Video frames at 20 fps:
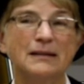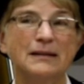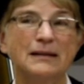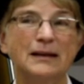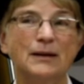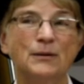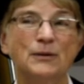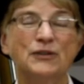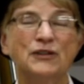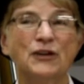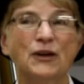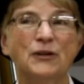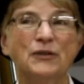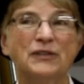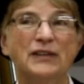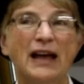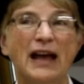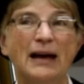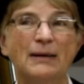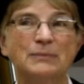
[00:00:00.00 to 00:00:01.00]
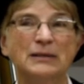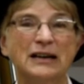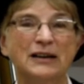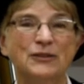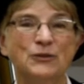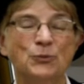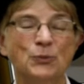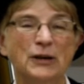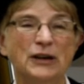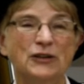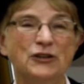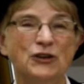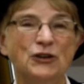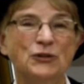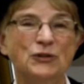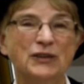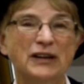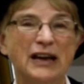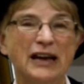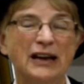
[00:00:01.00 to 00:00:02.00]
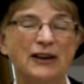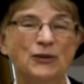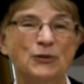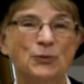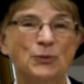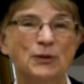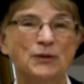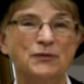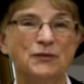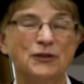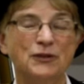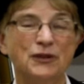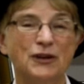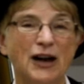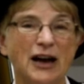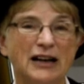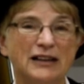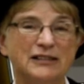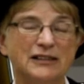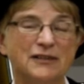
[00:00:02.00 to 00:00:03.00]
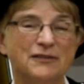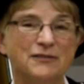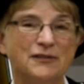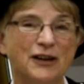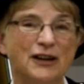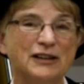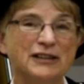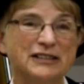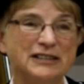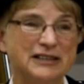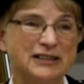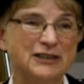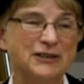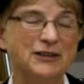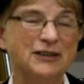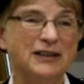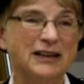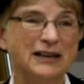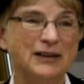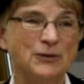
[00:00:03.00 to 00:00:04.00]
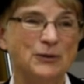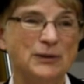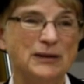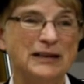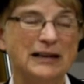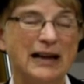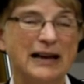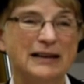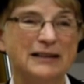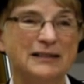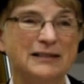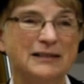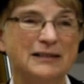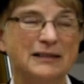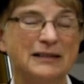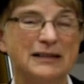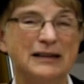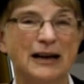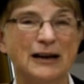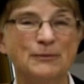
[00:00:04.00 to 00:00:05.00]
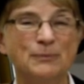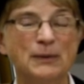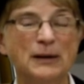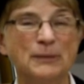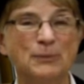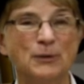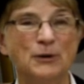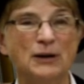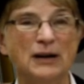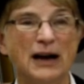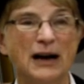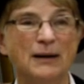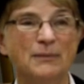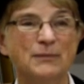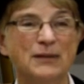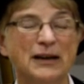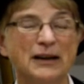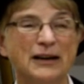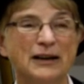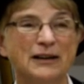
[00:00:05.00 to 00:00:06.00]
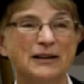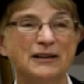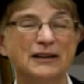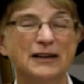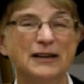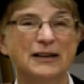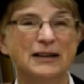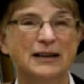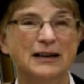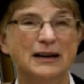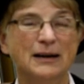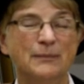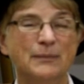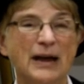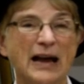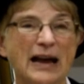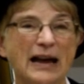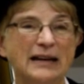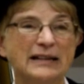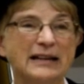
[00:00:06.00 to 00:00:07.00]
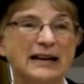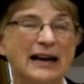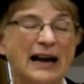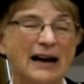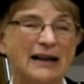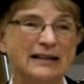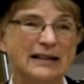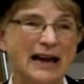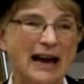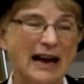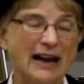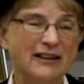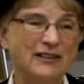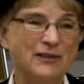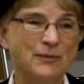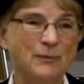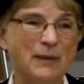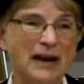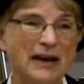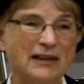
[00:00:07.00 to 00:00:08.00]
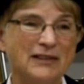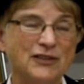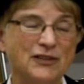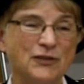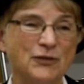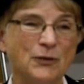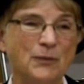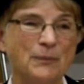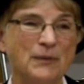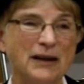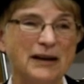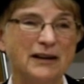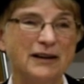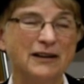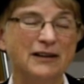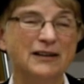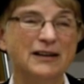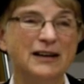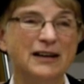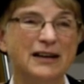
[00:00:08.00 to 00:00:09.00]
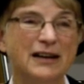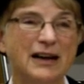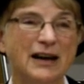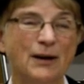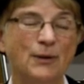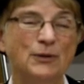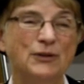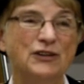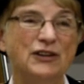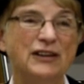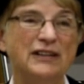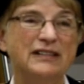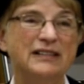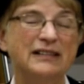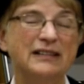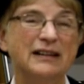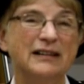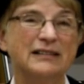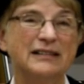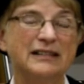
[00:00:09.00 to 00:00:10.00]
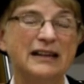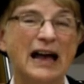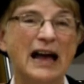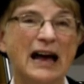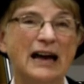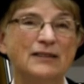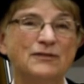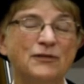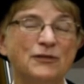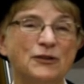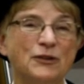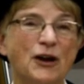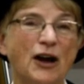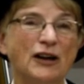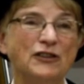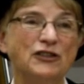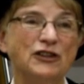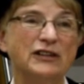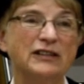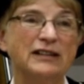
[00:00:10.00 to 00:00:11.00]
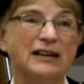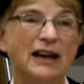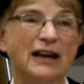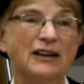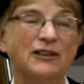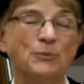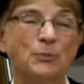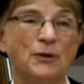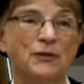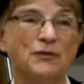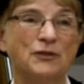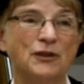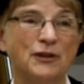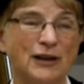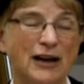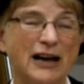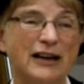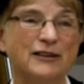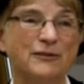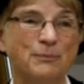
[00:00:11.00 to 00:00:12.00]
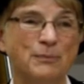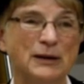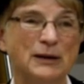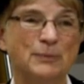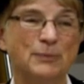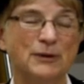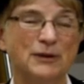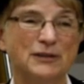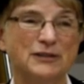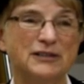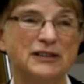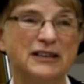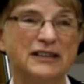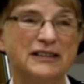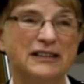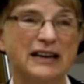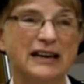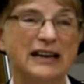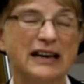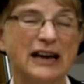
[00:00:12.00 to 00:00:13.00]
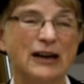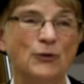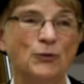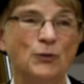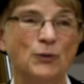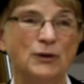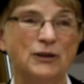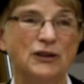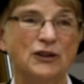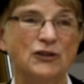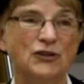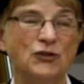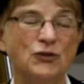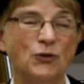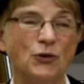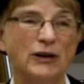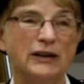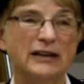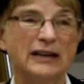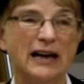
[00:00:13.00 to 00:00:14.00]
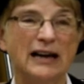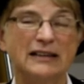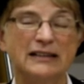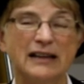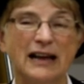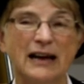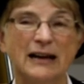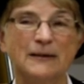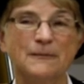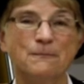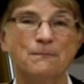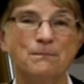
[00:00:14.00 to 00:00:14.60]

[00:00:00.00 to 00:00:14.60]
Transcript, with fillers: it was so sad because we had used Kingswood for lots of volunteer things. We'd let young people come there. Um, they handed out gas masks from there. It was just sad for not just us, but for a lot of people to see Kingswood destroyed like that.